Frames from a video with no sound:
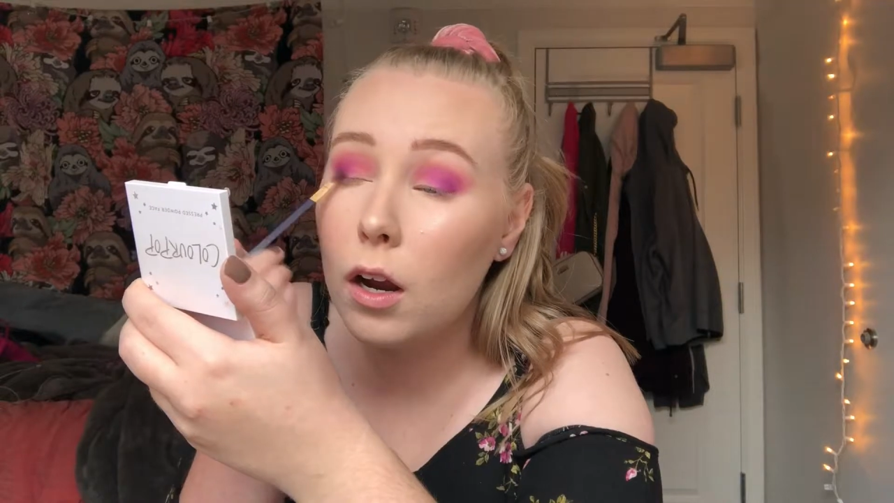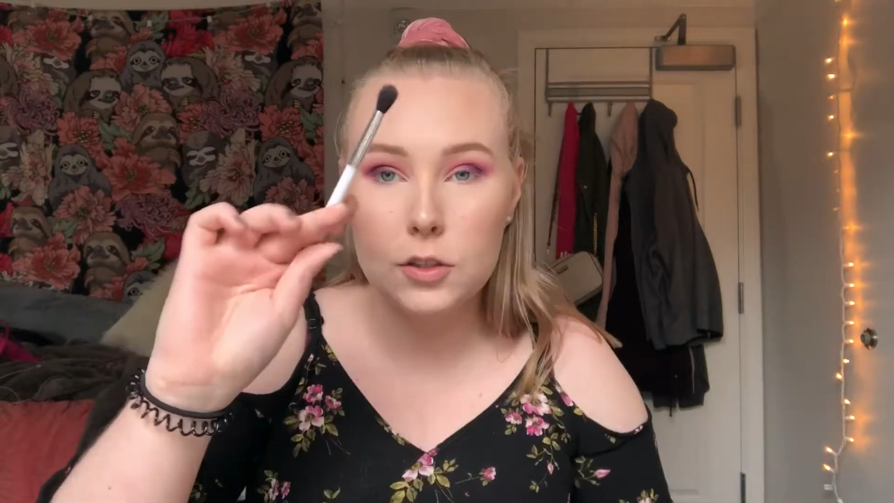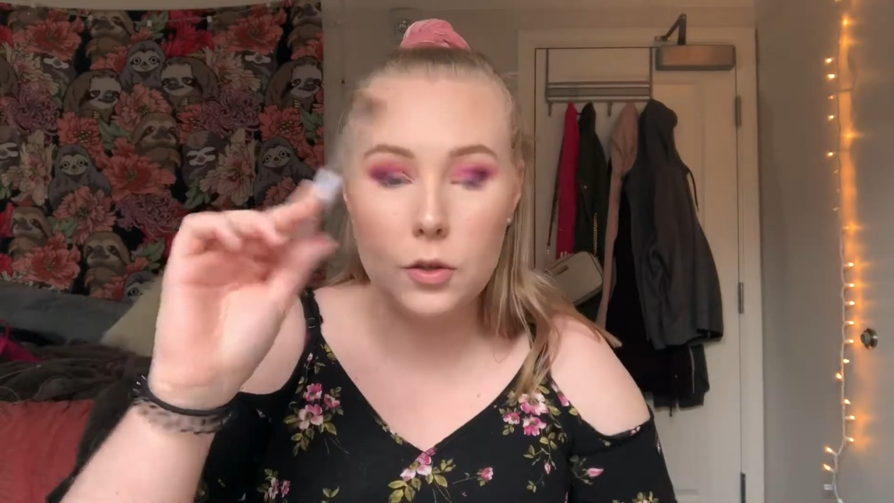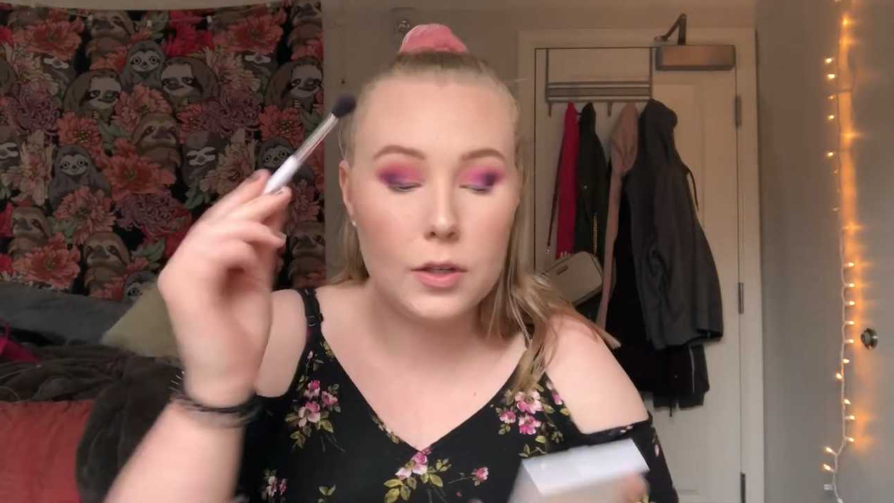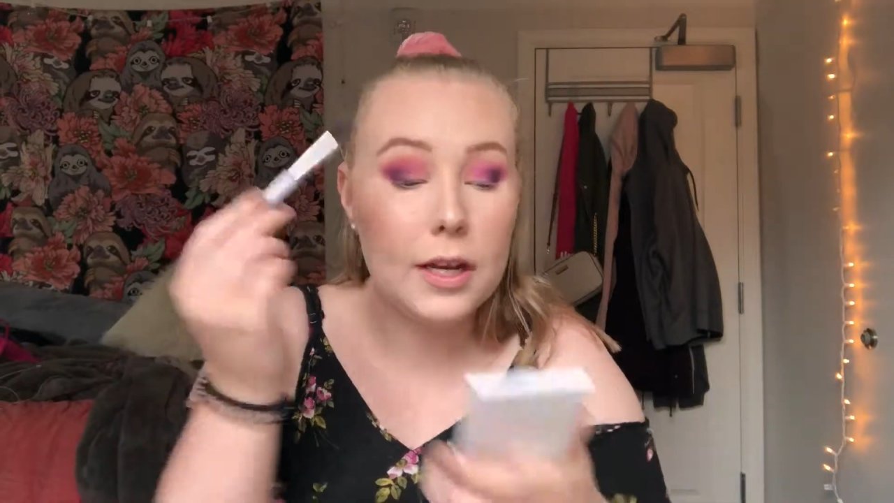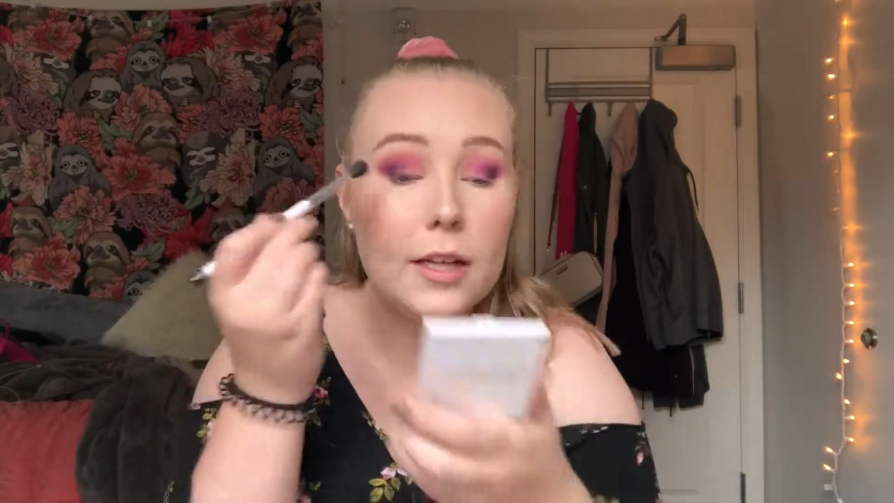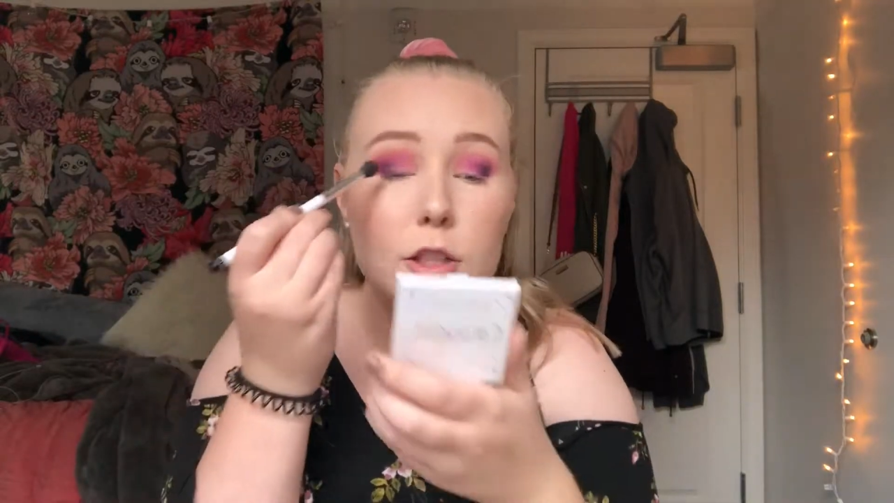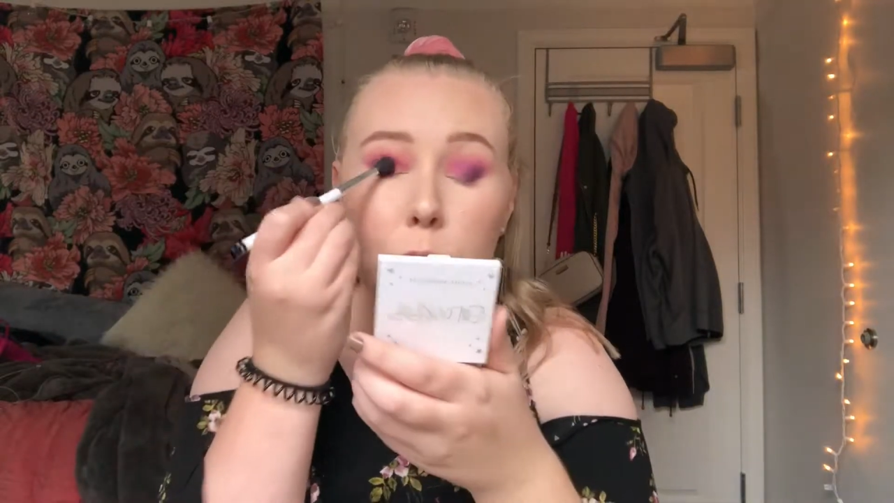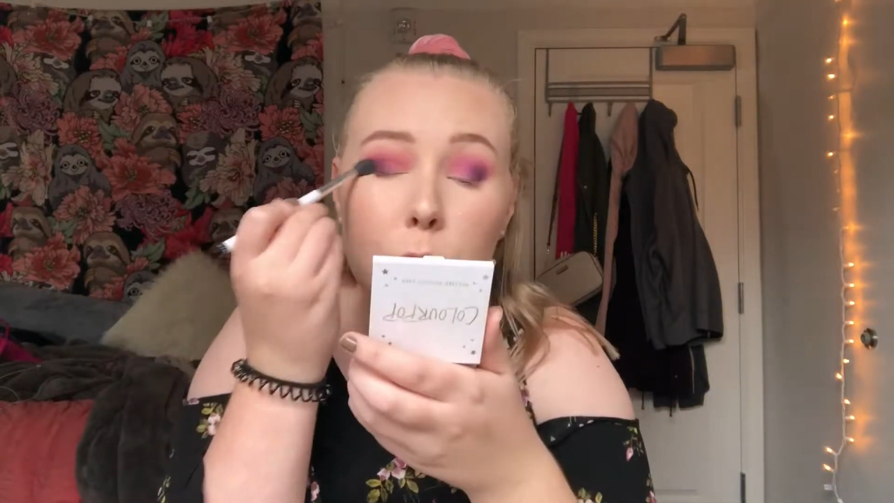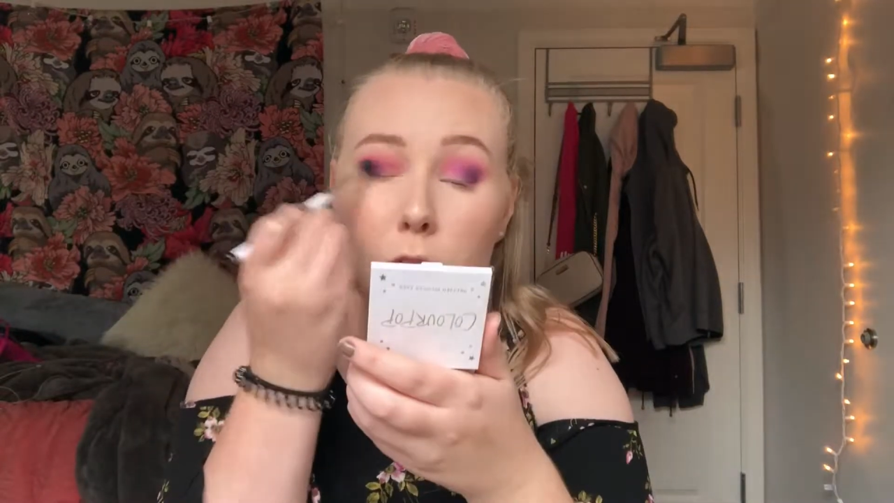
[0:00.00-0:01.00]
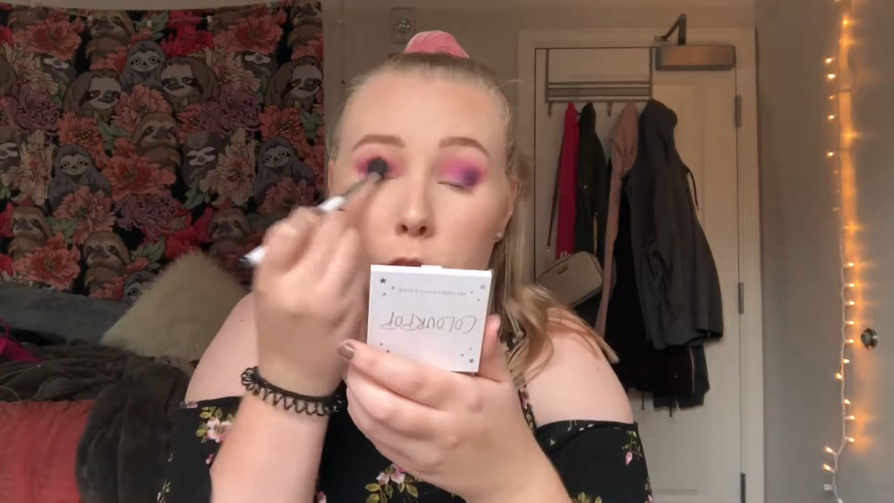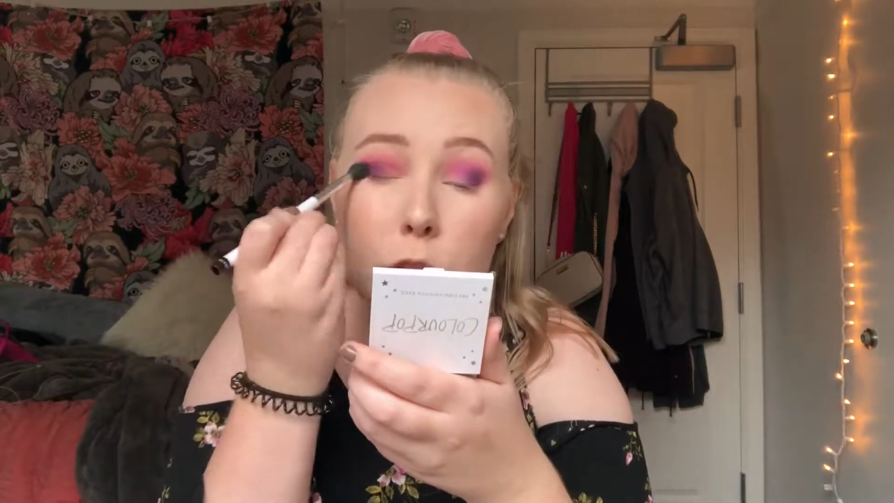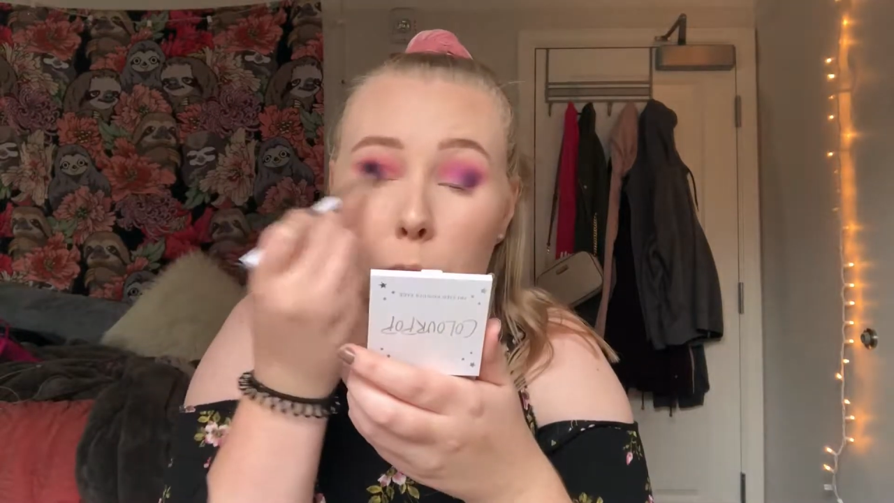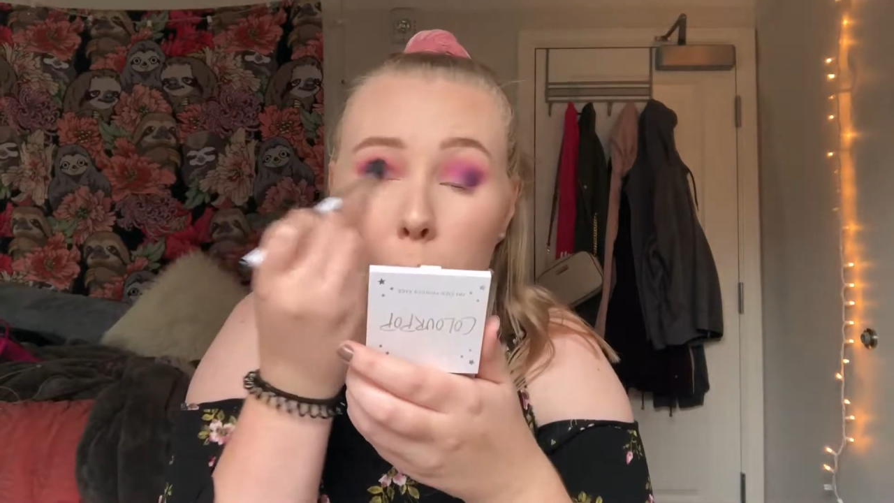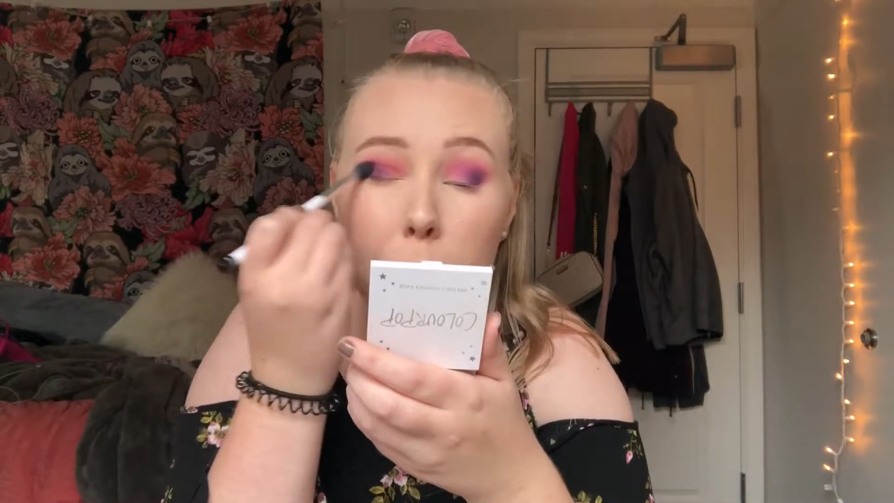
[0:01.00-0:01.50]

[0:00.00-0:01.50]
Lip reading: Sony Kaiser brush,